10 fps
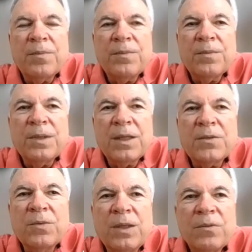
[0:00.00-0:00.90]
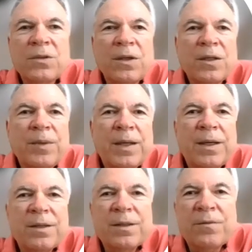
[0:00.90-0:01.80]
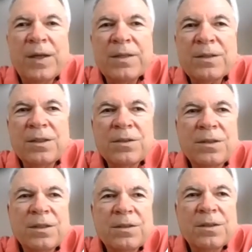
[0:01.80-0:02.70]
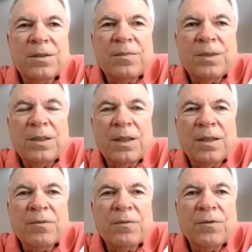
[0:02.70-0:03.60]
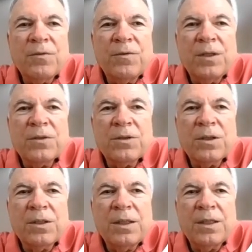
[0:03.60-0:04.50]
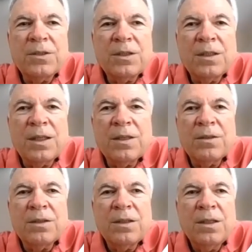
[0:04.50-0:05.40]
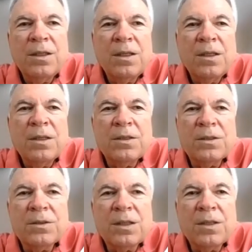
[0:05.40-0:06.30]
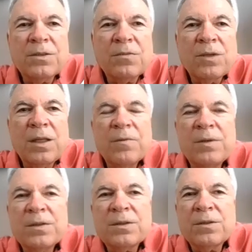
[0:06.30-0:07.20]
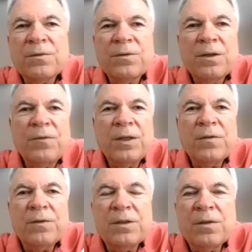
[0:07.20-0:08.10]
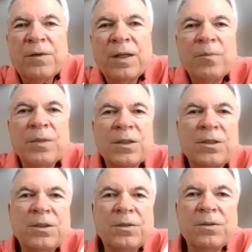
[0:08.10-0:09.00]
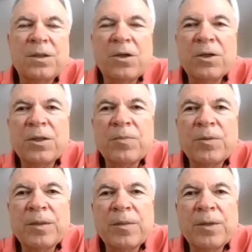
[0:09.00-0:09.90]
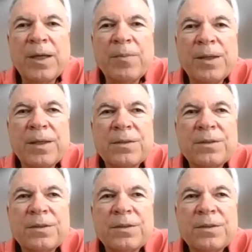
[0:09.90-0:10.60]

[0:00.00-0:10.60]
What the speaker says: Next week we'll talk about the vascular system, review fetal circulation, and discuss the relevance of fetal development to cardiopulmonary bypass.